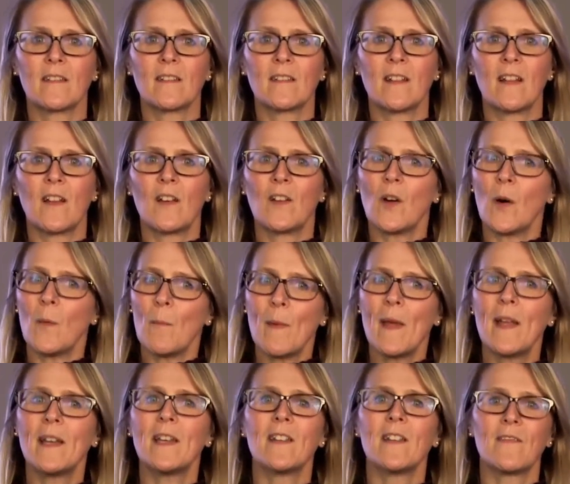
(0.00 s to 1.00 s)
Not
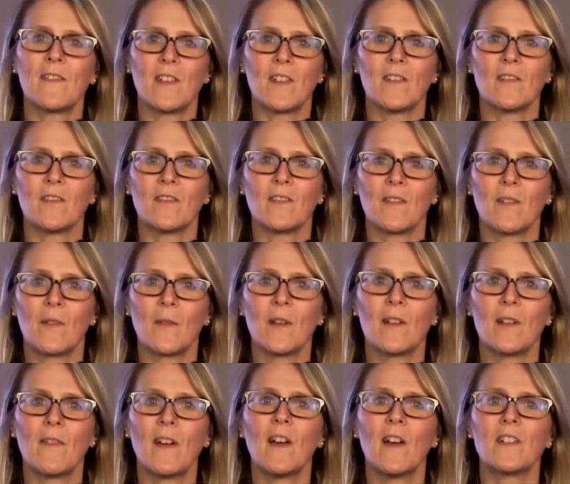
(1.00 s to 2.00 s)
many of you will have
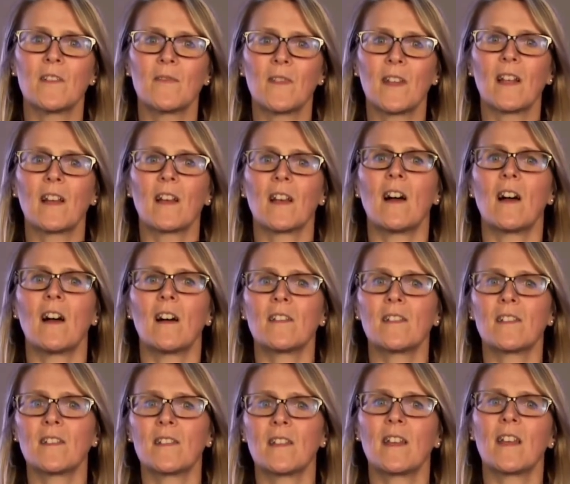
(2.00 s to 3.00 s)
heard of the
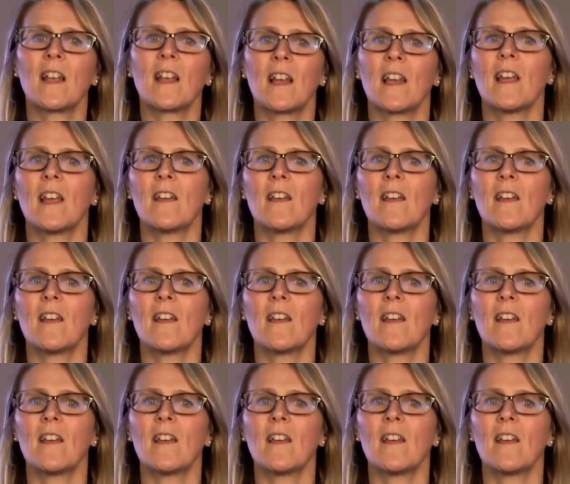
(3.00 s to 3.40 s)
glass cliff.